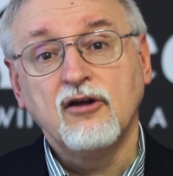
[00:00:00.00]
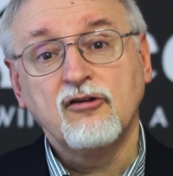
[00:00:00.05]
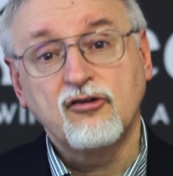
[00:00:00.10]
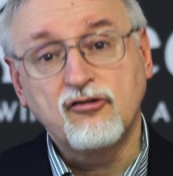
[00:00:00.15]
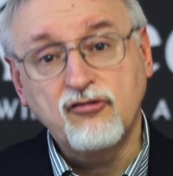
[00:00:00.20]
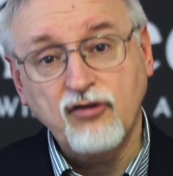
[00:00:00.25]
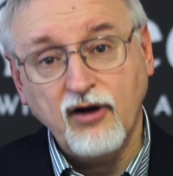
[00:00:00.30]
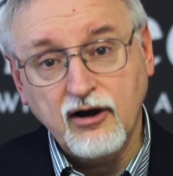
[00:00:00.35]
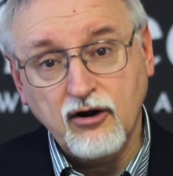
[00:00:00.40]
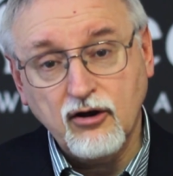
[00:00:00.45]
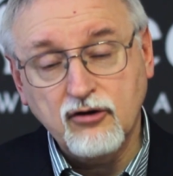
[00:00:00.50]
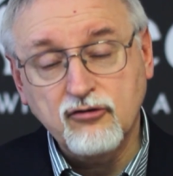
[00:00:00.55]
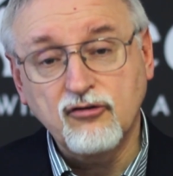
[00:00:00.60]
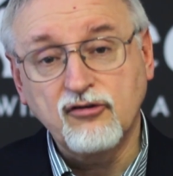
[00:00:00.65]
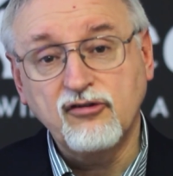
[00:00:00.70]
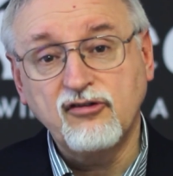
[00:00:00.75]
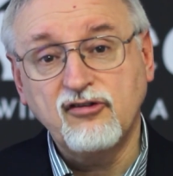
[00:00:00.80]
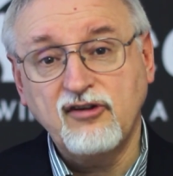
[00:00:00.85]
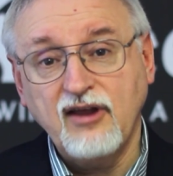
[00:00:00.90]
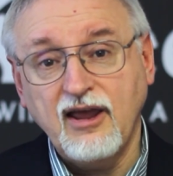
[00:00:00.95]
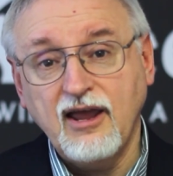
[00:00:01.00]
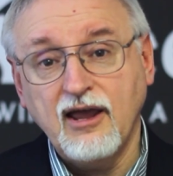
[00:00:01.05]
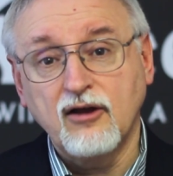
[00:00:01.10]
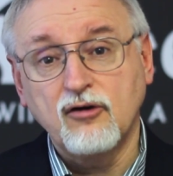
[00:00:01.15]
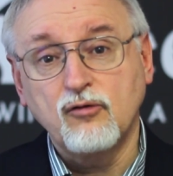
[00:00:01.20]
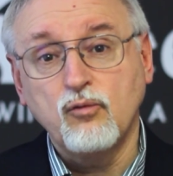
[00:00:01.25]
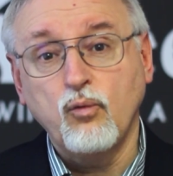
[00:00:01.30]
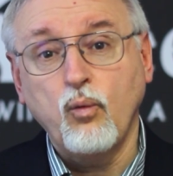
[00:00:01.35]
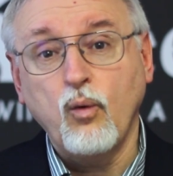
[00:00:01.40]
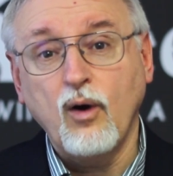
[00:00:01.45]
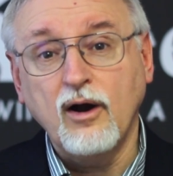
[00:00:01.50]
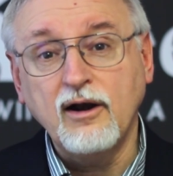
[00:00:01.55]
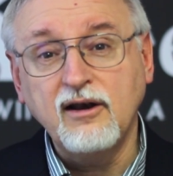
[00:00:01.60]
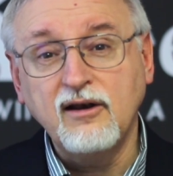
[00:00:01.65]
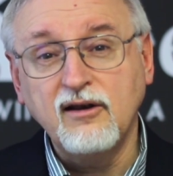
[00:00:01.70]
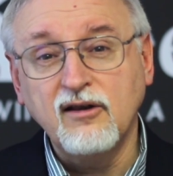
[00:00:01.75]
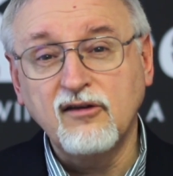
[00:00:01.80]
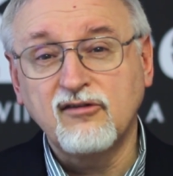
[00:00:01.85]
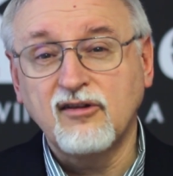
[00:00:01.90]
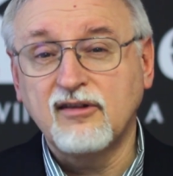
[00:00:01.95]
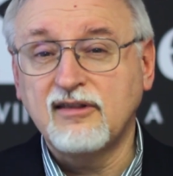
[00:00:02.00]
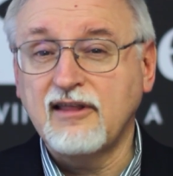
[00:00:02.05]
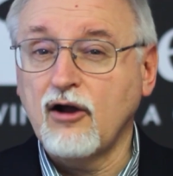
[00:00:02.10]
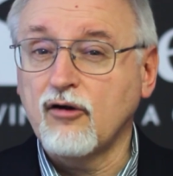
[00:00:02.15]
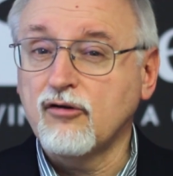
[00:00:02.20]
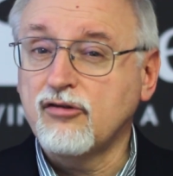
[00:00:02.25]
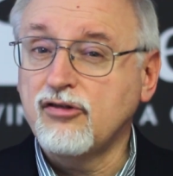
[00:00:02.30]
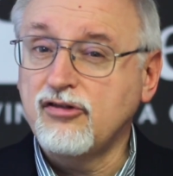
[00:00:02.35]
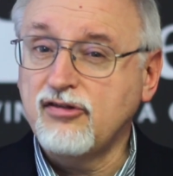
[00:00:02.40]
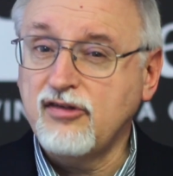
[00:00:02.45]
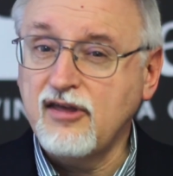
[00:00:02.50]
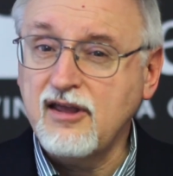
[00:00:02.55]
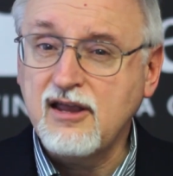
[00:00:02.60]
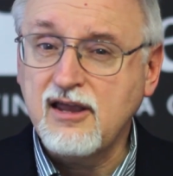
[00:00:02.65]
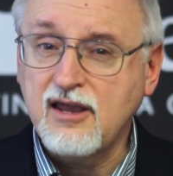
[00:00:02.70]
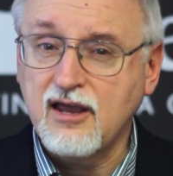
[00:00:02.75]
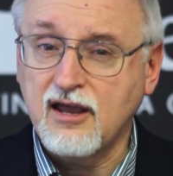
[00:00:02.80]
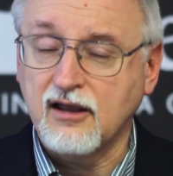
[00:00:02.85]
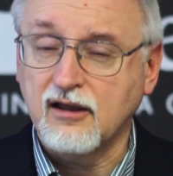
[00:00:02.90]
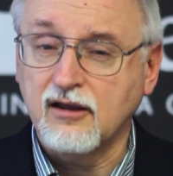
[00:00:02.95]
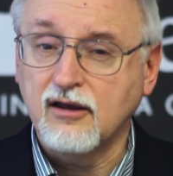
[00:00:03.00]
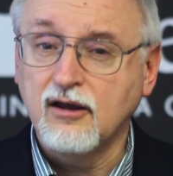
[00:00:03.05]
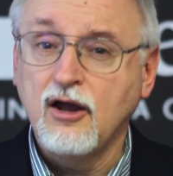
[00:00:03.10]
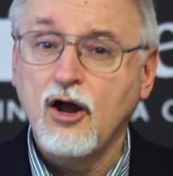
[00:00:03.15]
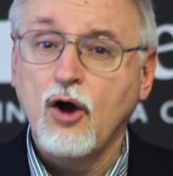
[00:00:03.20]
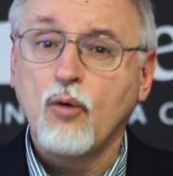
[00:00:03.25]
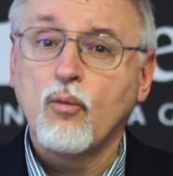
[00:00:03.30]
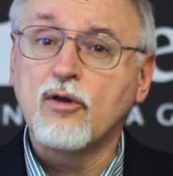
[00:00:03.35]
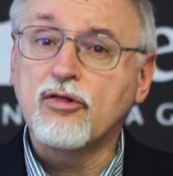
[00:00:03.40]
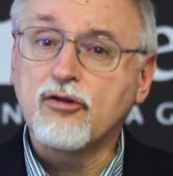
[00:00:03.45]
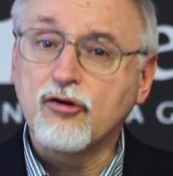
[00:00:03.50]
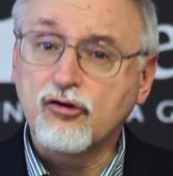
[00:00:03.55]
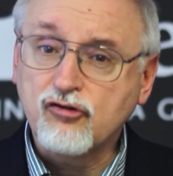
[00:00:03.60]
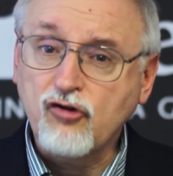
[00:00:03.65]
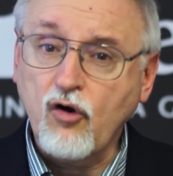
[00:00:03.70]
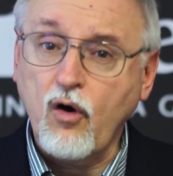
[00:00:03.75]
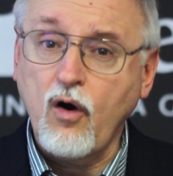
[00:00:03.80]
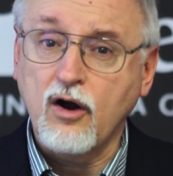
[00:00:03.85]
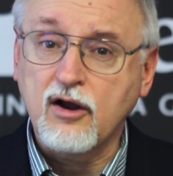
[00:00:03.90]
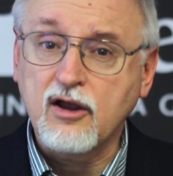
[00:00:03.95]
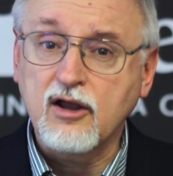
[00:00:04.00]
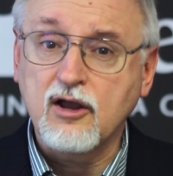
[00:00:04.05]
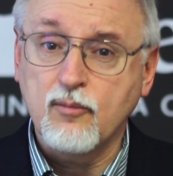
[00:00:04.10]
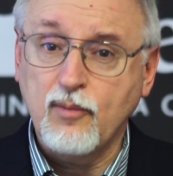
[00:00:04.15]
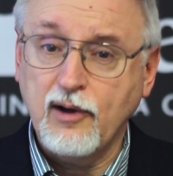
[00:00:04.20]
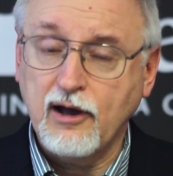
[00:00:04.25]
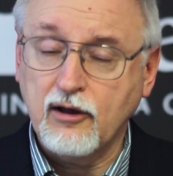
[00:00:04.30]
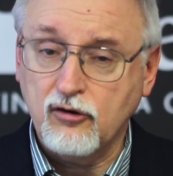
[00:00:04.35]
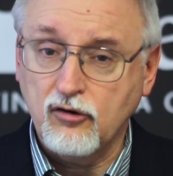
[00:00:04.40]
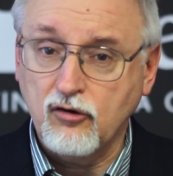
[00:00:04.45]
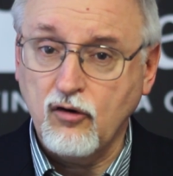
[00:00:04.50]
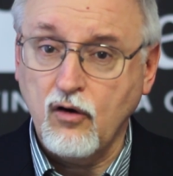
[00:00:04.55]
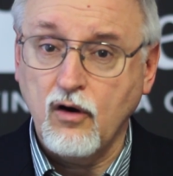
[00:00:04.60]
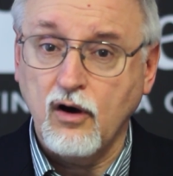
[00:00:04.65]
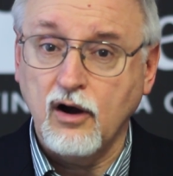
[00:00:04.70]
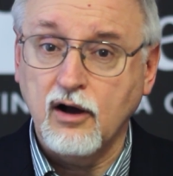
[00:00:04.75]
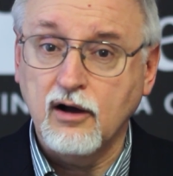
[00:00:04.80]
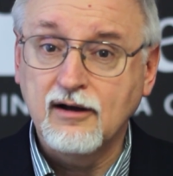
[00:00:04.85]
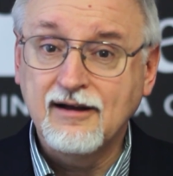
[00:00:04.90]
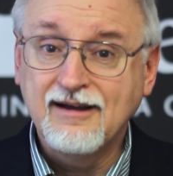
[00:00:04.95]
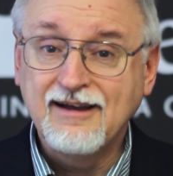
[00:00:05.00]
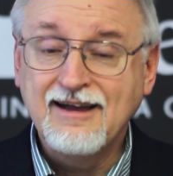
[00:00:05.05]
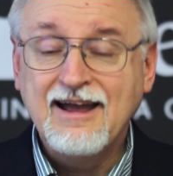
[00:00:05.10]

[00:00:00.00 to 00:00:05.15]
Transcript: to try to understand what it is that they are thinking when they're talking about law.